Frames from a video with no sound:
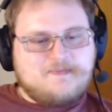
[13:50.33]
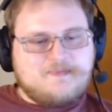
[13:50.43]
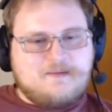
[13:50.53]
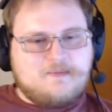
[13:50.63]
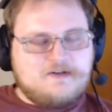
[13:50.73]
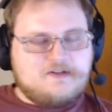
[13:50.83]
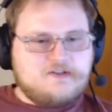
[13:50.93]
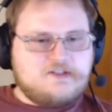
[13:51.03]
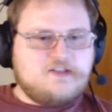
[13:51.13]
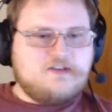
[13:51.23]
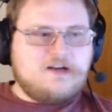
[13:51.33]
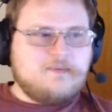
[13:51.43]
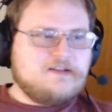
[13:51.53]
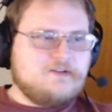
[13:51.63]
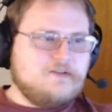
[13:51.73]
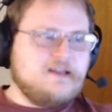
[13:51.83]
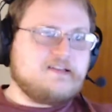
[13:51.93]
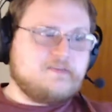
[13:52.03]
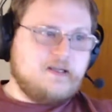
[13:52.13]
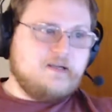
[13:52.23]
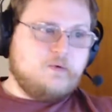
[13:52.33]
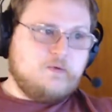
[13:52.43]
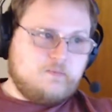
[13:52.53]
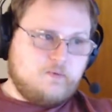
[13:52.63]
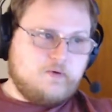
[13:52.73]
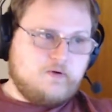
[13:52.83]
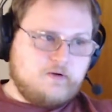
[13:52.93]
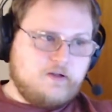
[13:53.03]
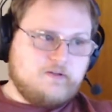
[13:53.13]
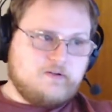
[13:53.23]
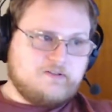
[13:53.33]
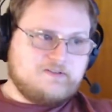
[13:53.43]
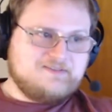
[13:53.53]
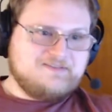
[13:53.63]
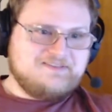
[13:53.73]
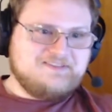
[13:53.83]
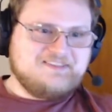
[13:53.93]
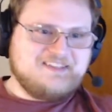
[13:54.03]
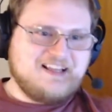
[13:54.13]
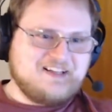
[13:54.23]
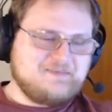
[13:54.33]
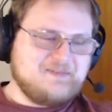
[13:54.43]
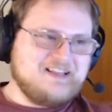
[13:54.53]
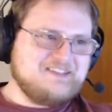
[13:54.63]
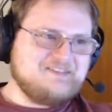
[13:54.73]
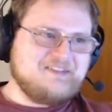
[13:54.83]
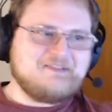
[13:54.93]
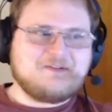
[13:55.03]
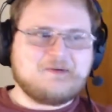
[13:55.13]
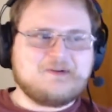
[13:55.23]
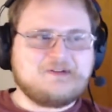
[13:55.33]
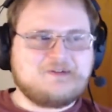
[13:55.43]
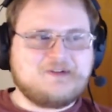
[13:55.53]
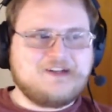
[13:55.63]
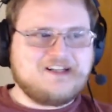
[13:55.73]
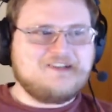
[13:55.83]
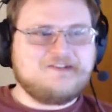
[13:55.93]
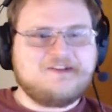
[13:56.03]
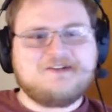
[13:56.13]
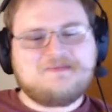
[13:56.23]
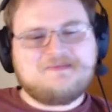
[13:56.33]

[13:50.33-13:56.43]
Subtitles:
I'm pretty sure she thought about doing that to me at one point or another. I love giving her a rough way to go though.